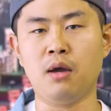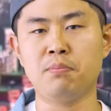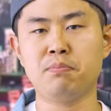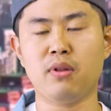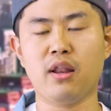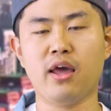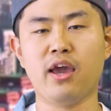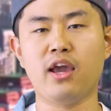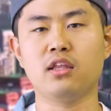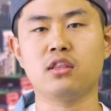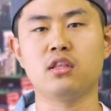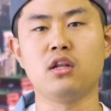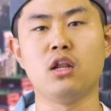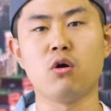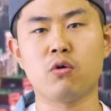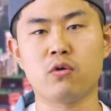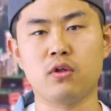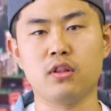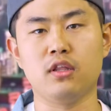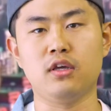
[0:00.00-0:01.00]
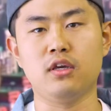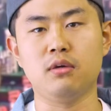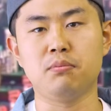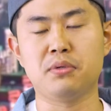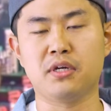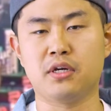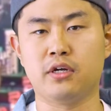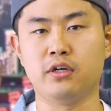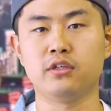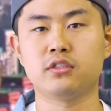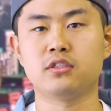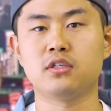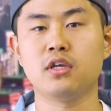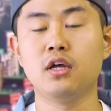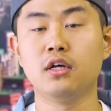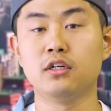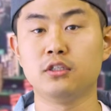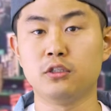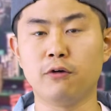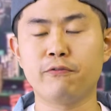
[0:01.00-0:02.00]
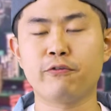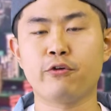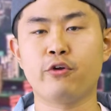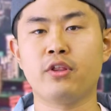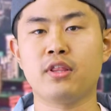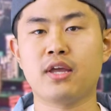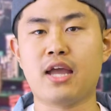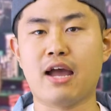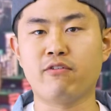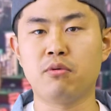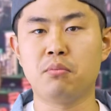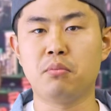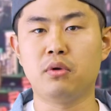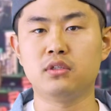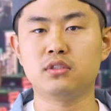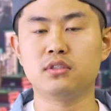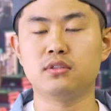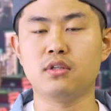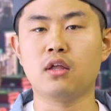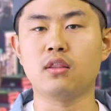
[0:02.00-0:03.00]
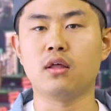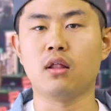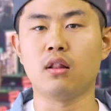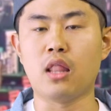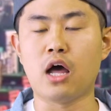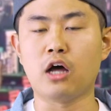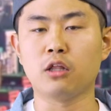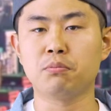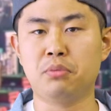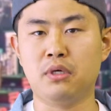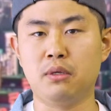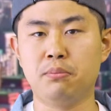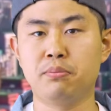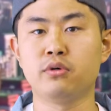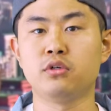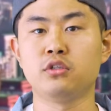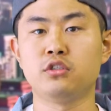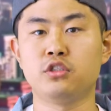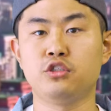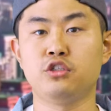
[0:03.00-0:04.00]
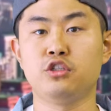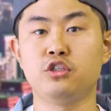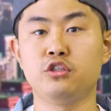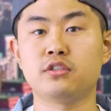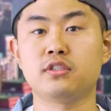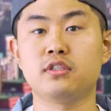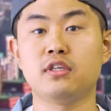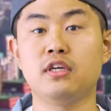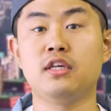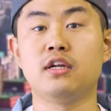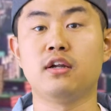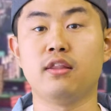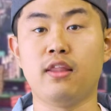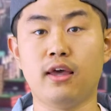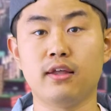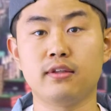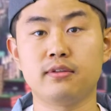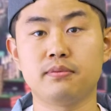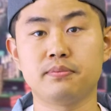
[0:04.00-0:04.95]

I played locally because North Korean government not allowed people to use the internet.